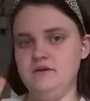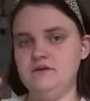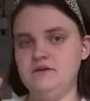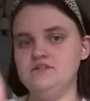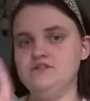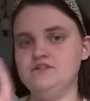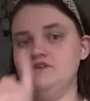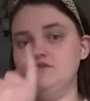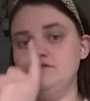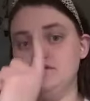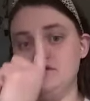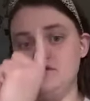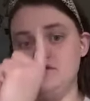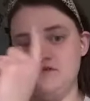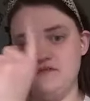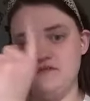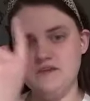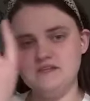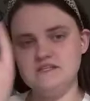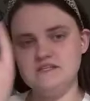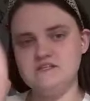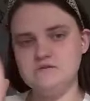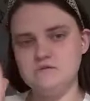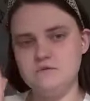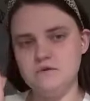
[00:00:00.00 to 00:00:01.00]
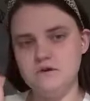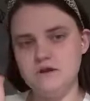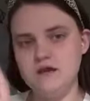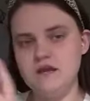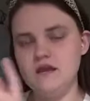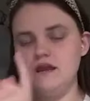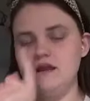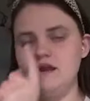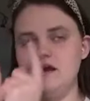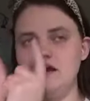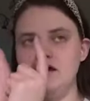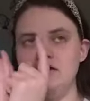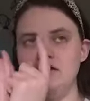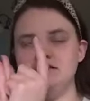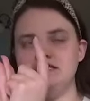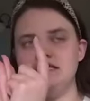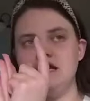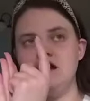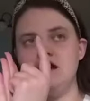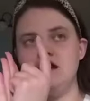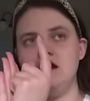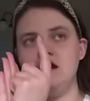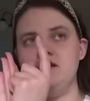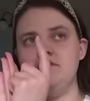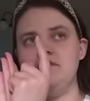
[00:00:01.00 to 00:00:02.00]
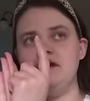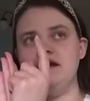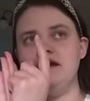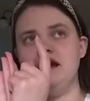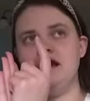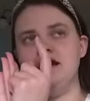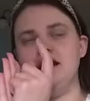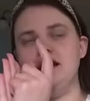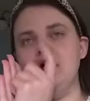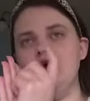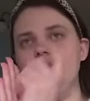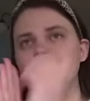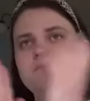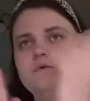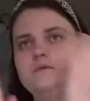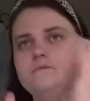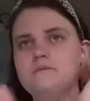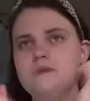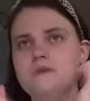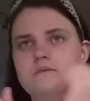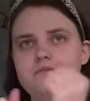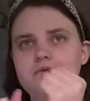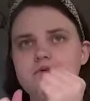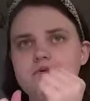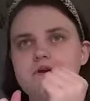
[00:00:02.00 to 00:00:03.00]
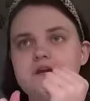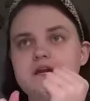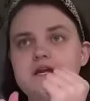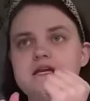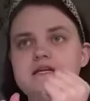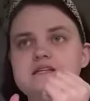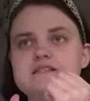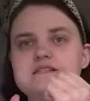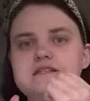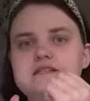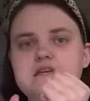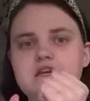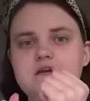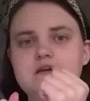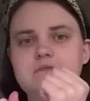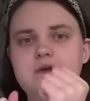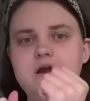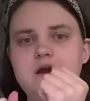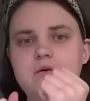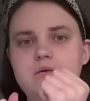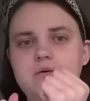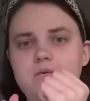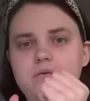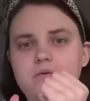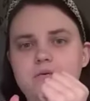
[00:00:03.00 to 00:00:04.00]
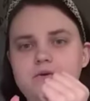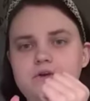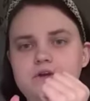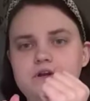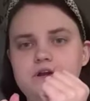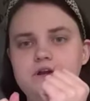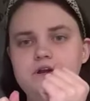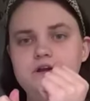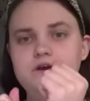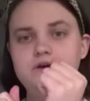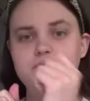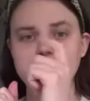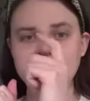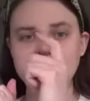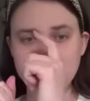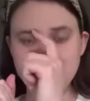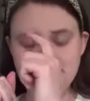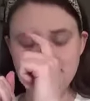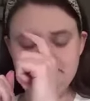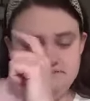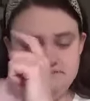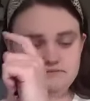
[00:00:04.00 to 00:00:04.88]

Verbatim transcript: So for this one, to um, kind of help remember it, is think about, you know,